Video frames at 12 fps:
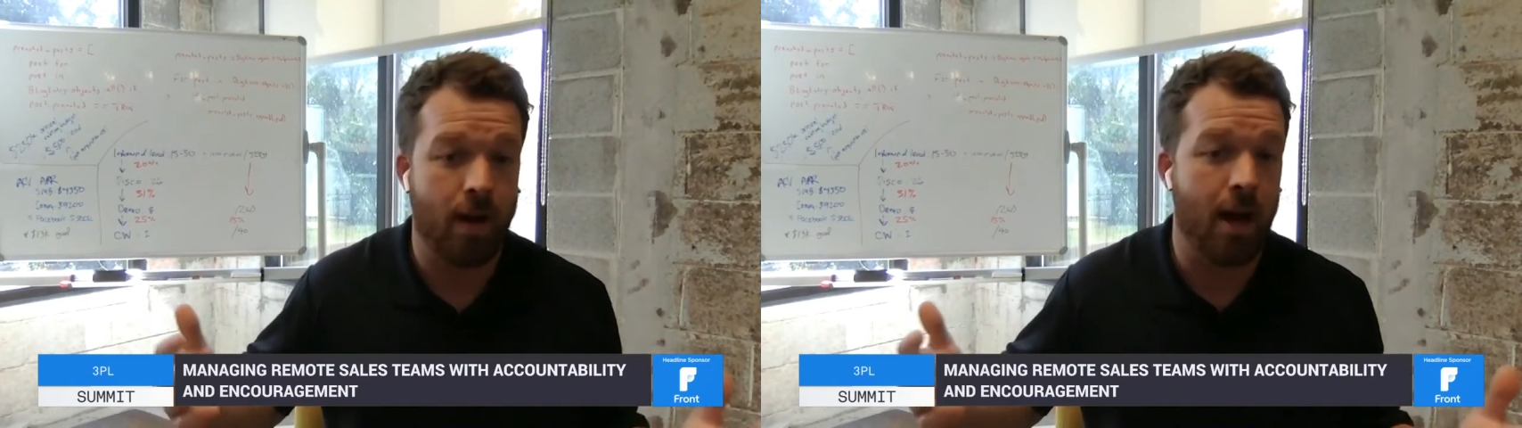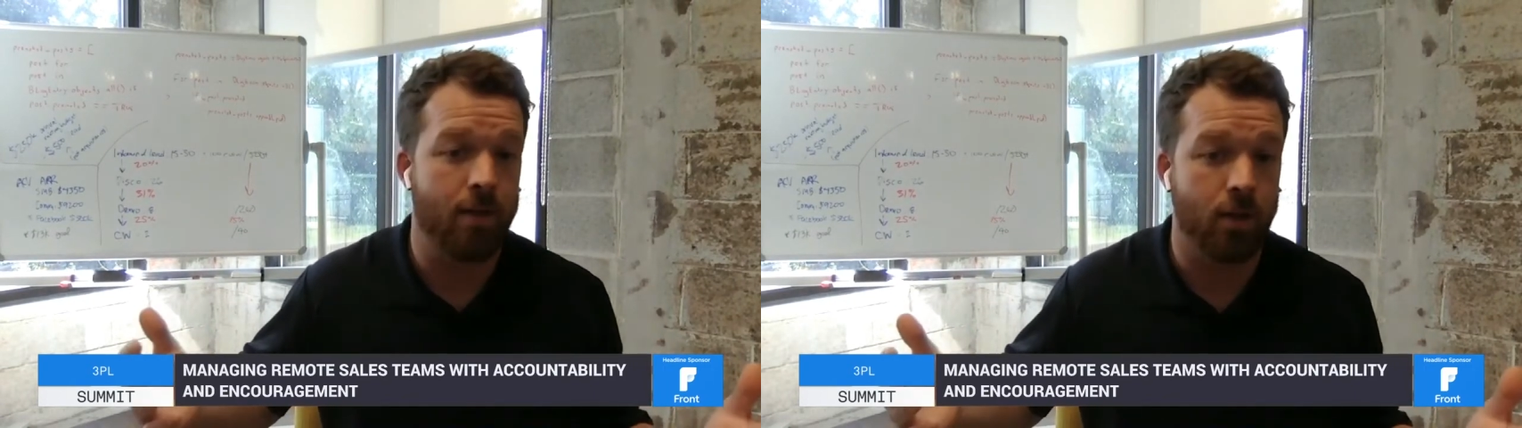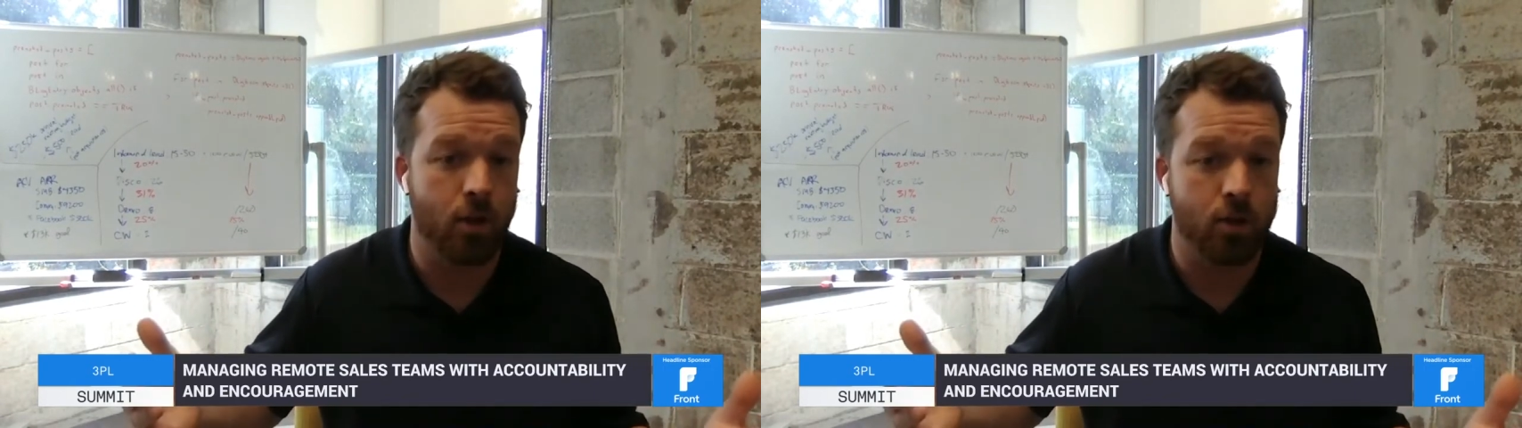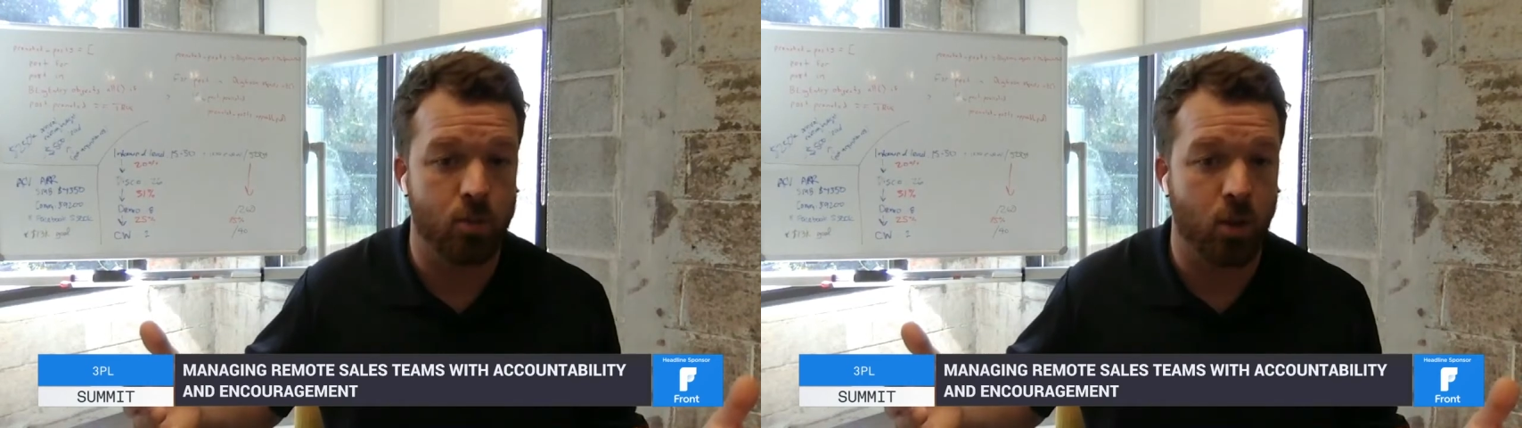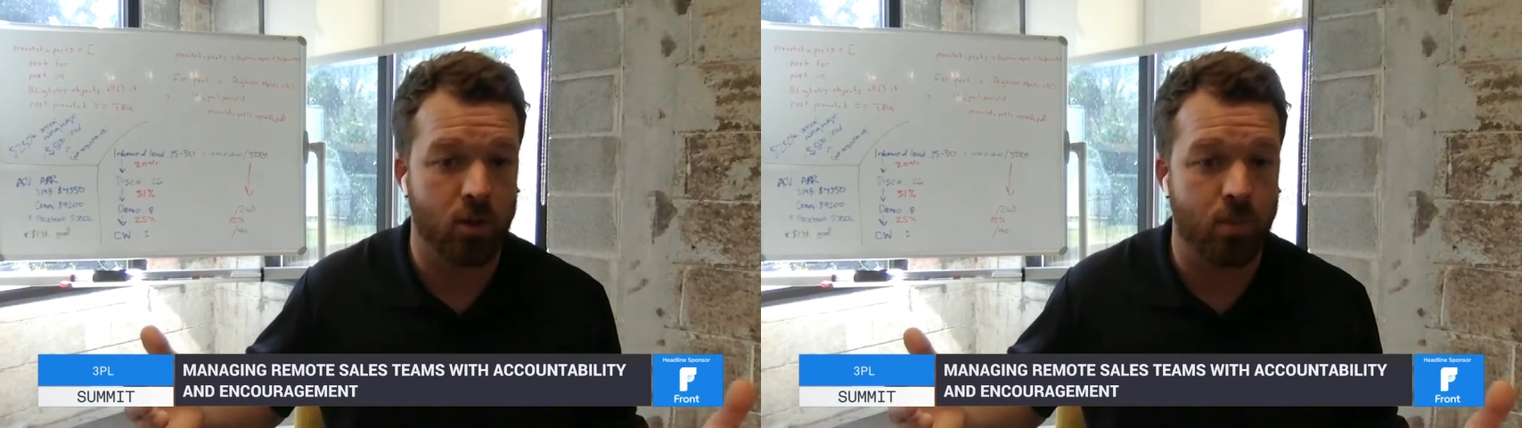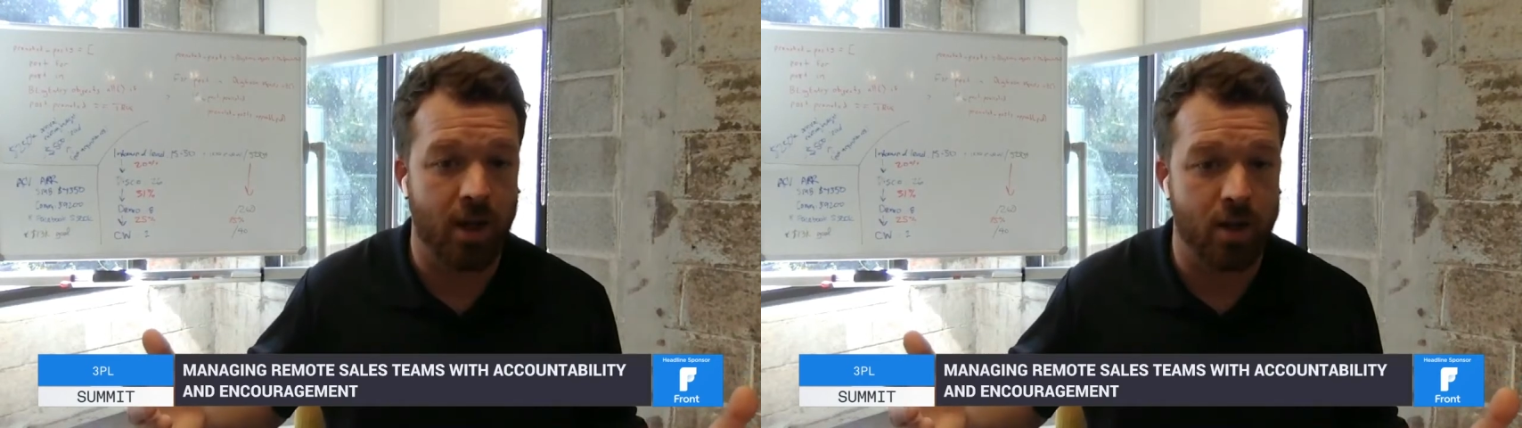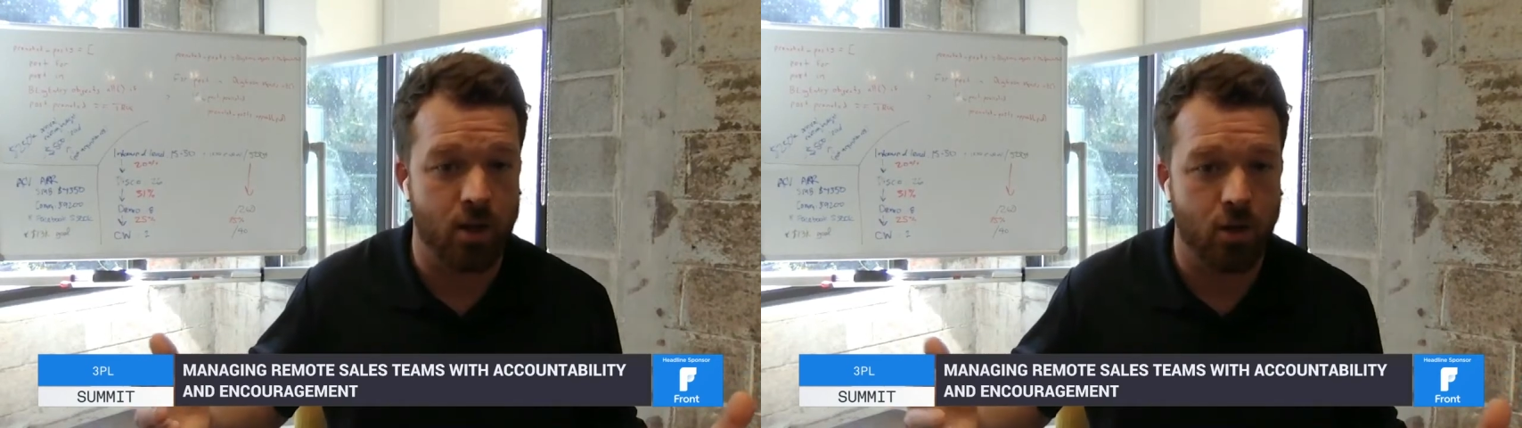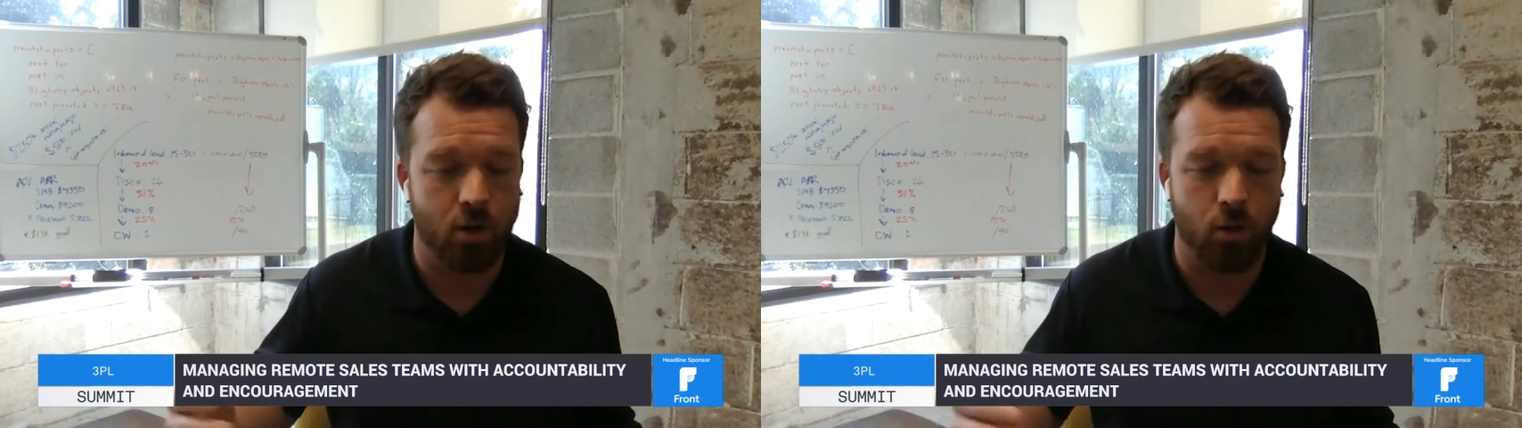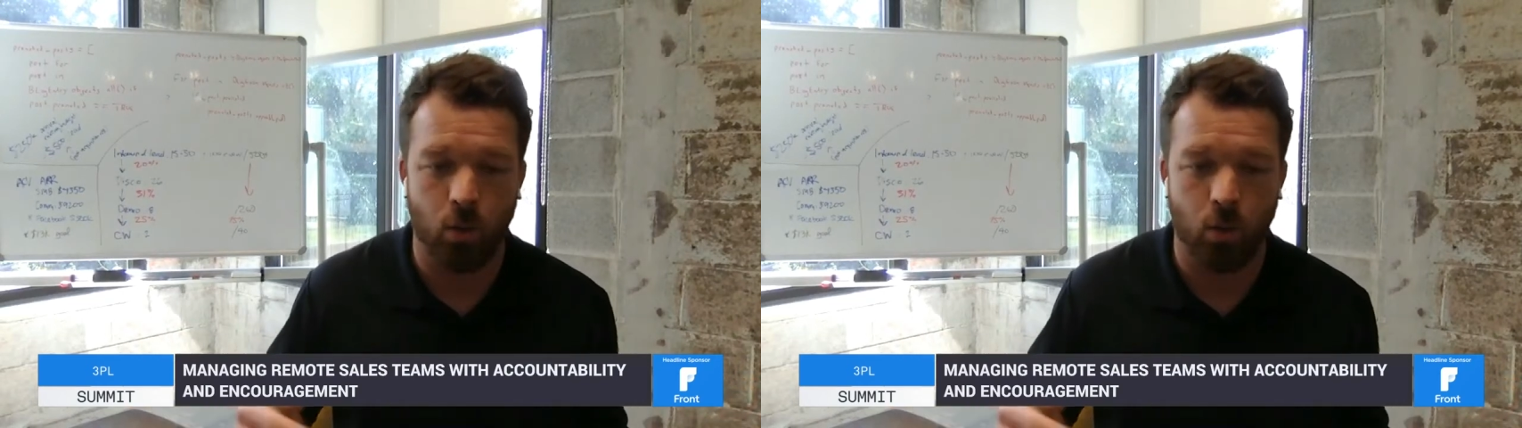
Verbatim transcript: five loads booked by noon,